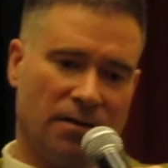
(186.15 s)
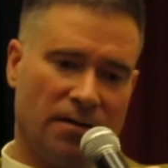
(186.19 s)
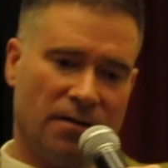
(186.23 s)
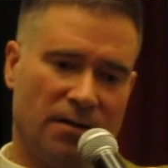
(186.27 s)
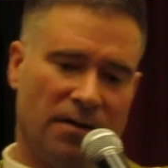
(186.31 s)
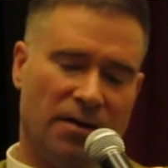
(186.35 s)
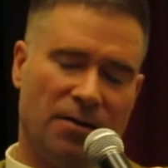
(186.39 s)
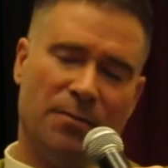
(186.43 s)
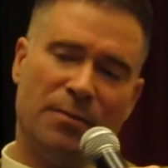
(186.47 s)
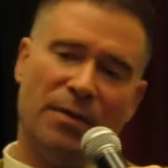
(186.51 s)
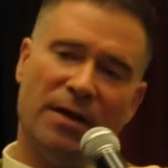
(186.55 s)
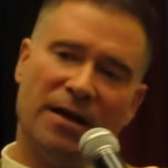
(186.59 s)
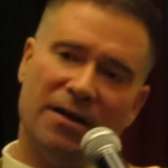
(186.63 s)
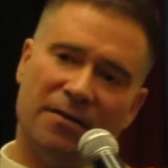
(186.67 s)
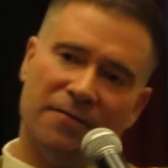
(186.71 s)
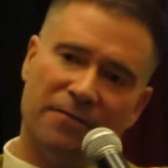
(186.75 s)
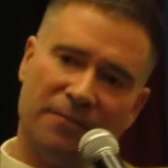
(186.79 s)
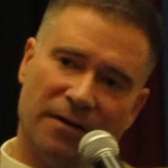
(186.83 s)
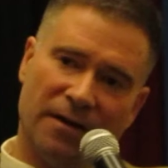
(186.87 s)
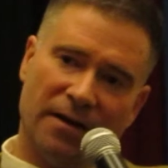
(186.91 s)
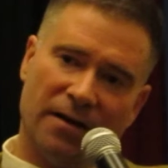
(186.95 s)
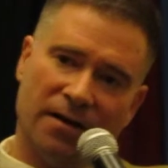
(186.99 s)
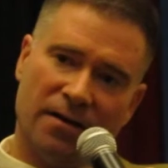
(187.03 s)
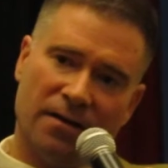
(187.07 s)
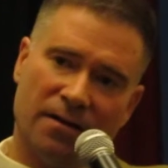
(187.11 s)
they
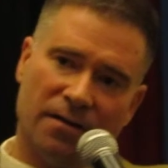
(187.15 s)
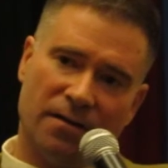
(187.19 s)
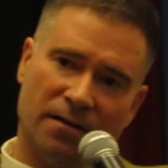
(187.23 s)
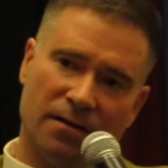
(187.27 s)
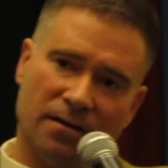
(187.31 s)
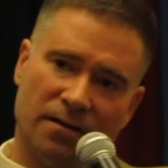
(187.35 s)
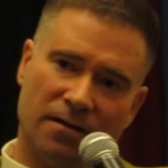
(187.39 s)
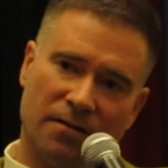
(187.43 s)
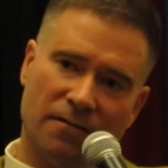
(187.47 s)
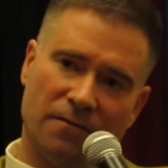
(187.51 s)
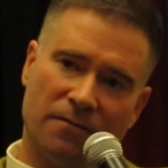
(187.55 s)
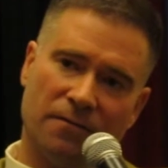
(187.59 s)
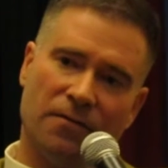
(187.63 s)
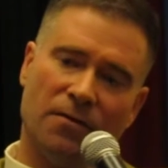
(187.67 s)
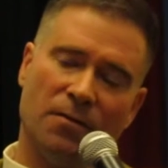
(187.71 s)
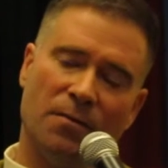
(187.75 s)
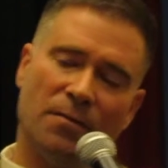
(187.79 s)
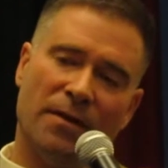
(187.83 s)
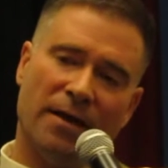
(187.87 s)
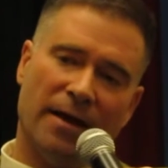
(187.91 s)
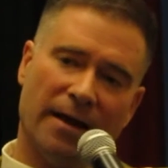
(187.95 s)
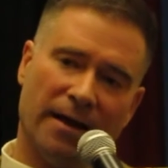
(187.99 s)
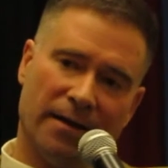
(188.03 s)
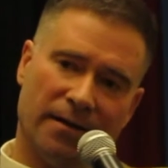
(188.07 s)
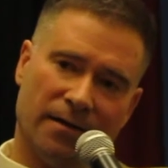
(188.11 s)
benefit
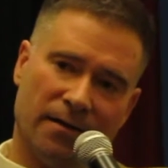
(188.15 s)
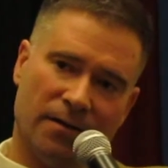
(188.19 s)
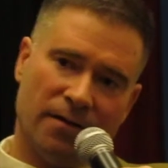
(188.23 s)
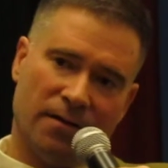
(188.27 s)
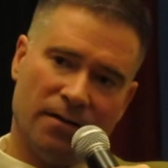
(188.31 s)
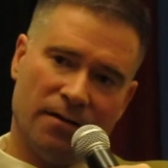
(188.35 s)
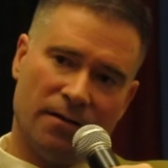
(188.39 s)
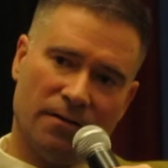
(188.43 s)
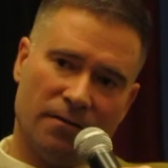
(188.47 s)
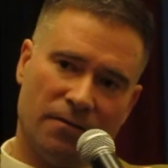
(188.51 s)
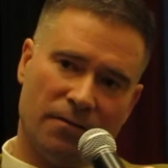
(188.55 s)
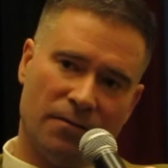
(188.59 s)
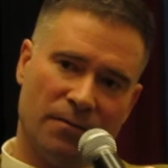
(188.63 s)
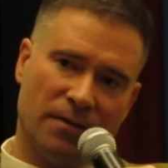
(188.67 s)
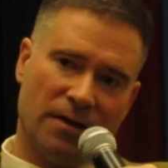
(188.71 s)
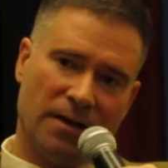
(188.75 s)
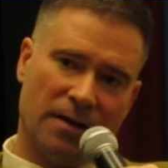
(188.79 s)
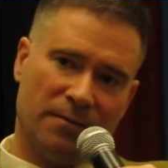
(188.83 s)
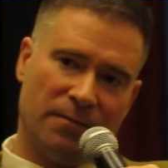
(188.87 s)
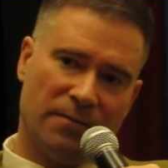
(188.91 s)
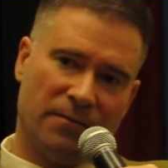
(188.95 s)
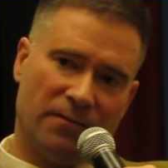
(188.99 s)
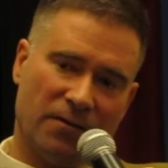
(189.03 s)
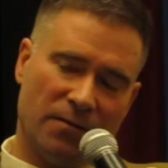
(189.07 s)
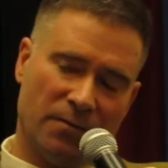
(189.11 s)
from that
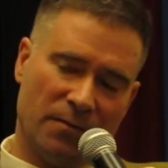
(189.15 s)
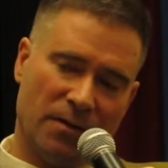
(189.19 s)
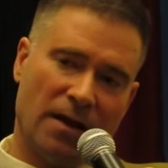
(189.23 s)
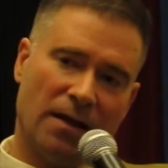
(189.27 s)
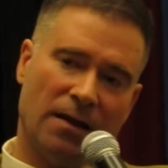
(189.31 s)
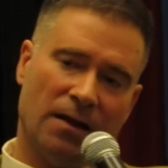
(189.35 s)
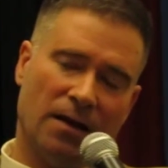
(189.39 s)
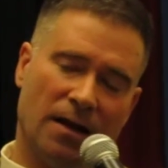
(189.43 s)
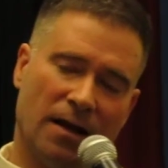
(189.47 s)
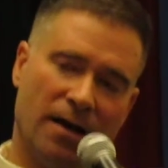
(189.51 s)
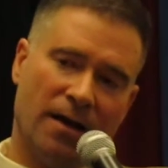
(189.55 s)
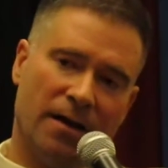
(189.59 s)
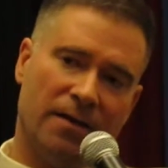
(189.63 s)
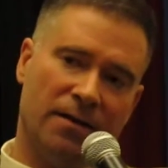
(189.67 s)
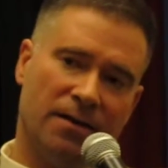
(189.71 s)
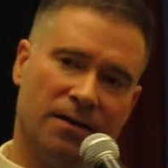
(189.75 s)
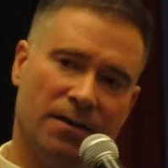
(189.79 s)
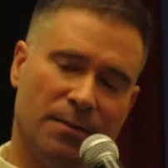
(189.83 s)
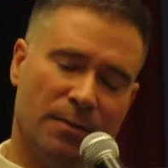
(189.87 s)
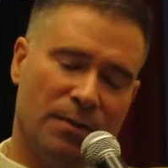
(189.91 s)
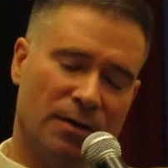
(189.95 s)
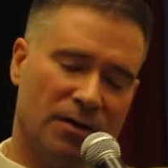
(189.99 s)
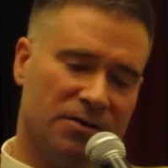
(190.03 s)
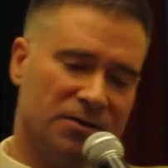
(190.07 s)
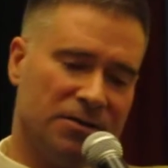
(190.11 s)
line in
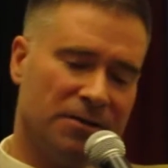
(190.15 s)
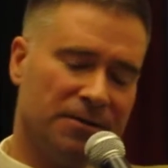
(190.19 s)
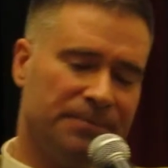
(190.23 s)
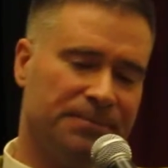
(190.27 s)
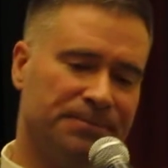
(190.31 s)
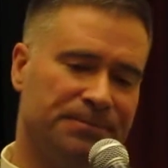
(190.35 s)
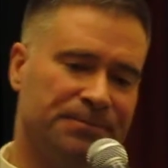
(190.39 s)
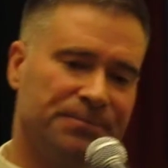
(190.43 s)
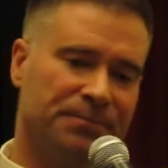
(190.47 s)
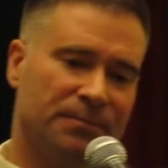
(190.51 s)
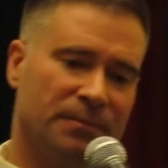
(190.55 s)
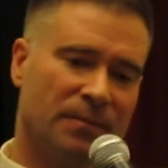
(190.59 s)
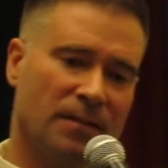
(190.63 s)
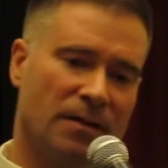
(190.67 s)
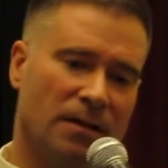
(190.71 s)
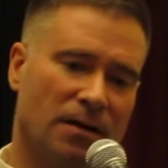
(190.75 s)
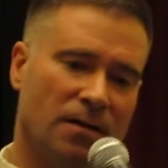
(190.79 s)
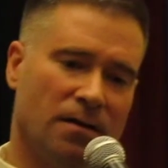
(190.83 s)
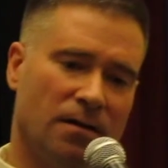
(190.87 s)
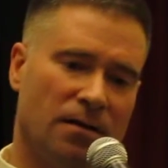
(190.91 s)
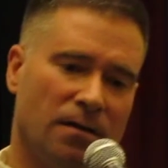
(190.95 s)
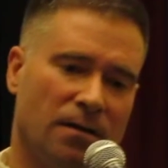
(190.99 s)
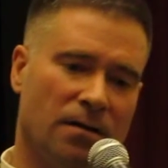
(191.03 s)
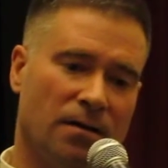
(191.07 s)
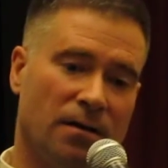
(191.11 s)
the budget.
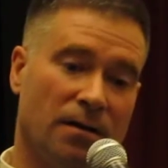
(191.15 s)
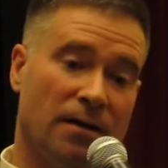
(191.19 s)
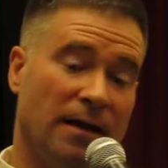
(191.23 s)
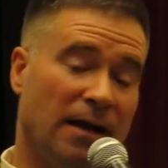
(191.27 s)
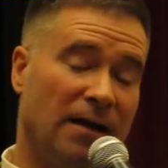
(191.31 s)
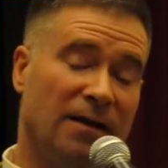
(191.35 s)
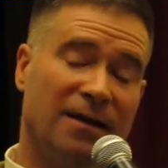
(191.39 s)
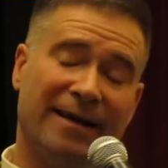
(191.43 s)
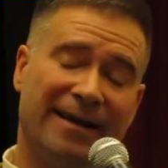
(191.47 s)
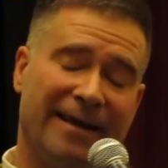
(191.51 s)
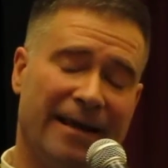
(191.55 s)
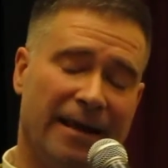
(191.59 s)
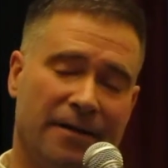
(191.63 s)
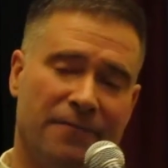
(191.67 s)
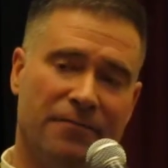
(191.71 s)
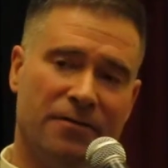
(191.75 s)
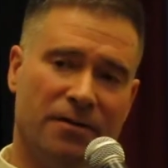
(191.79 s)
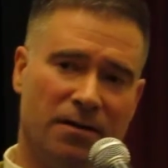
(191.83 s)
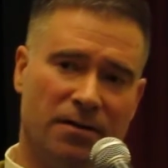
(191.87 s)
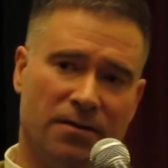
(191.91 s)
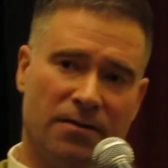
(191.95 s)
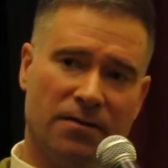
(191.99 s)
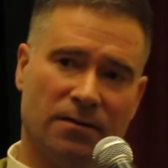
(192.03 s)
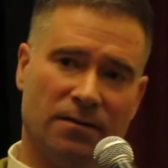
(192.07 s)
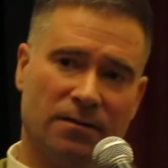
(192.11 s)
Now, like
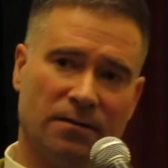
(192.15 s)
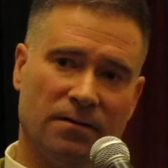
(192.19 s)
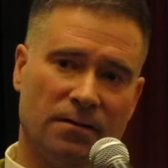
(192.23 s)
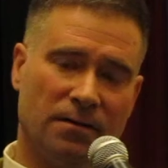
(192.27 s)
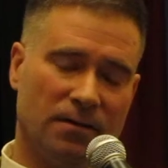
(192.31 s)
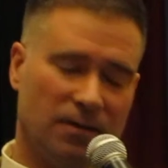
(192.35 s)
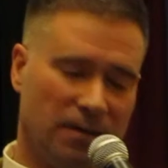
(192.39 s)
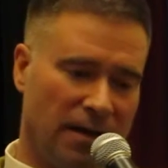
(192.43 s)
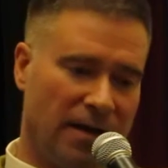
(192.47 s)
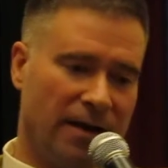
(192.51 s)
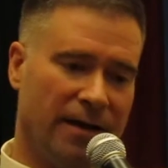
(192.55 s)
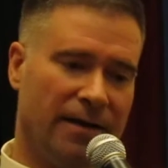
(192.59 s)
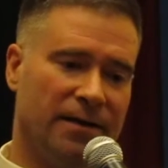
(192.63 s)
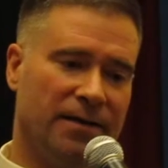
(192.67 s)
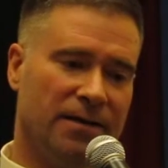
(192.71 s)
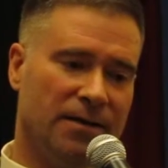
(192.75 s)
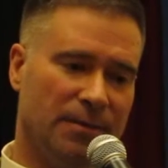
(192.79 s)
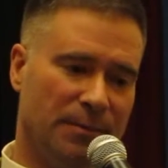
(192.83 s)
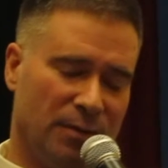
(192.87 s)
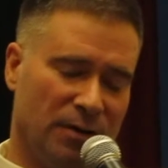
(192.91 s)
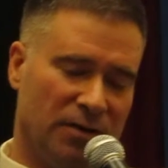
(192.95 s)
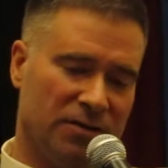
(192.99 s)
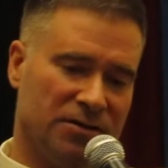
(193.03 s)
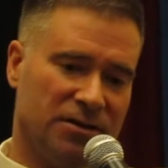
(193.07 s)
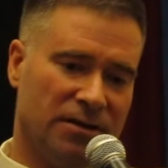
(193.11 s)
every other line in
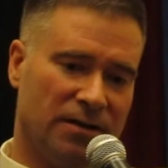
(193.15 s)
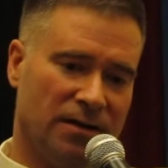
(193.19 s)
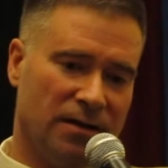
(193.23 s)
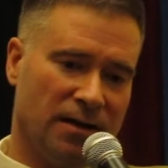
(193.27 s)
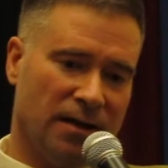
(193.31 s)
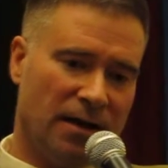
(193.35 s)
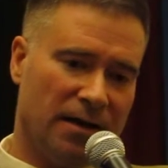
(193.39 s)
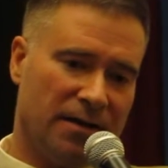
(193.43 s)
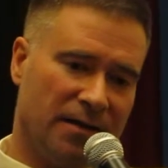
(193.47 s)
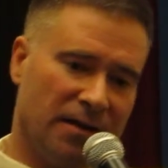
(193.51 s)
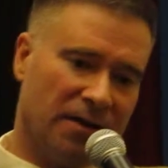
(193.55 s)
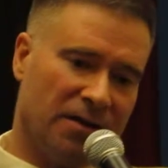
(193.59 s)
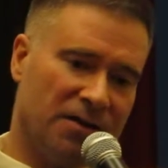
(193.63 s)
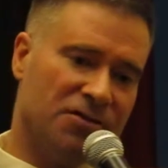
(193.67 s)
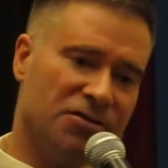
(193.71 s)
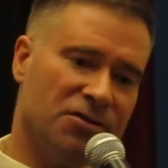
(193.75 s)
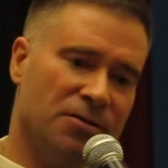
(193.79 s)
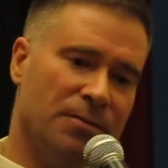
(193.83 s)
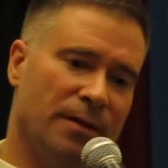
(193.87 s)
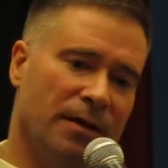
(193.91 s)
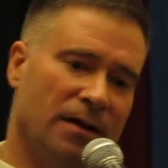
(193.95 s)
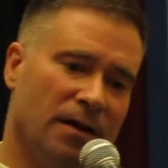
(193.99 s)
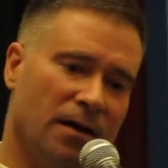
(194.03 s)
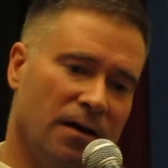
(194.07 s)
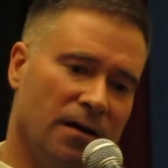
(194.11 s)
the budget, I think it
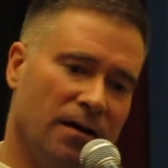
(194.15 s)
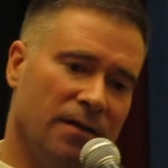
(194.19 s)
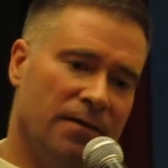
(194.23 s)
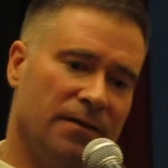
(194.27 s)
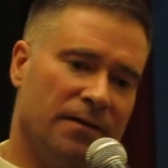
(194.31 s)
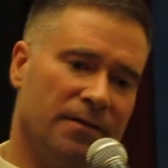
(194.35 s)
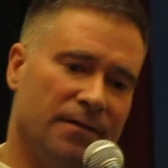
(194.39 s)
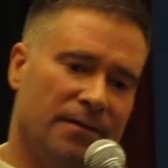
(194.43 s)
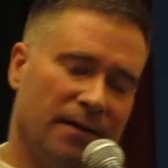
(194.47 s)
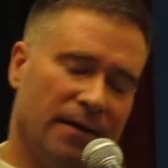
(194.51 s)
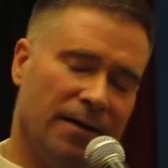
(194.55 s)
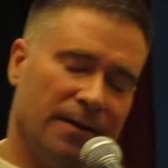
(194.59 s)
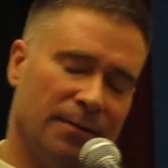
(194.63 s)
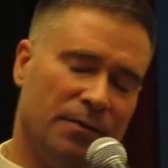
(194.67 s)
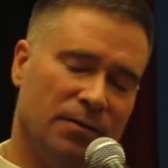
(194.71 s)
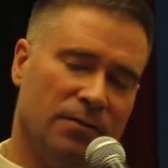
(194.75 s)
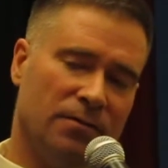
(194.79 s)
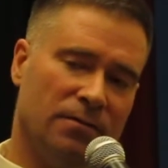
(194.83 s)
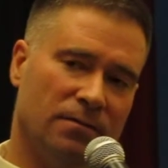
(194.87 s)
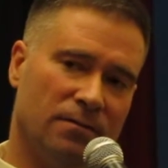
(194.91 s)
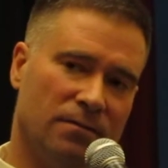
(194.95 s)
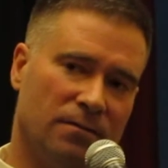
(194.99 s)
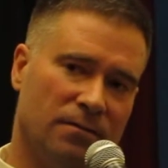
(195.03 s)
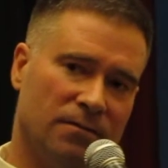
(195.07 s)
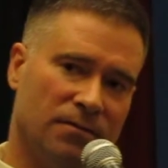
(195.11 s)
should be on the
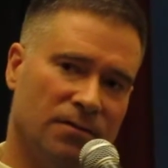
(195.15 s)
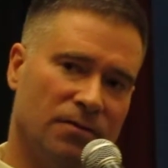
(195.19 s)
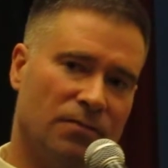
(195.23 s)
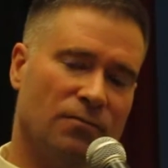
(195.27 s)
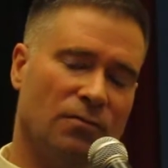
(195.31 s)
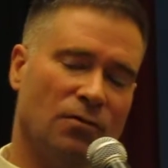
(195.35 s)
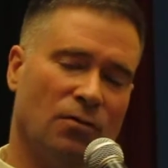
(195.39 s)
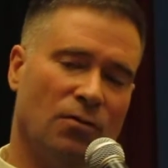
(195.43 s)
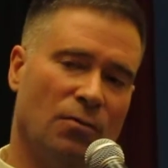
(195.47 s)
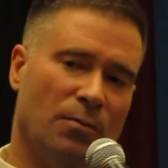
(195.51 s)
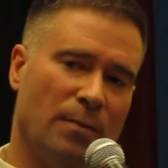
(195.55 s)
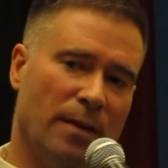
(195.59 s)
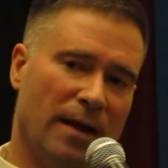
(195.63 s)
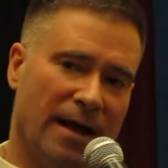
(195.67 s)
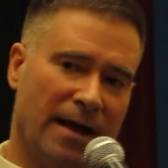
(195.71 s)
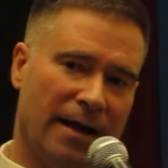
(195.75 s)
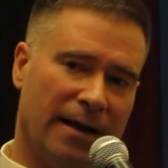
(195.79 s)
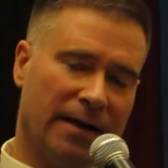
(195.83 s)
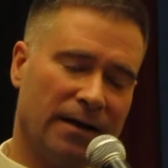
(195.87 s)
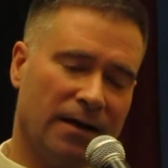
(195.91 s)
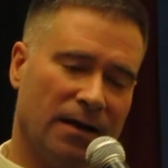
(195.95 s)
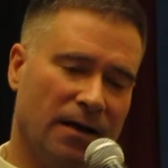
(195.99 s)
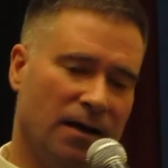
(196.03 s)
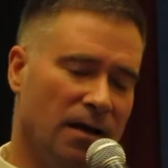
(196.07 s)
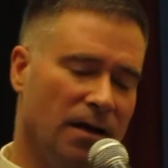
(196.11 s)
table to roll
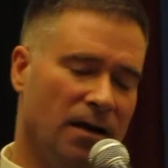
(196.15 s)
back.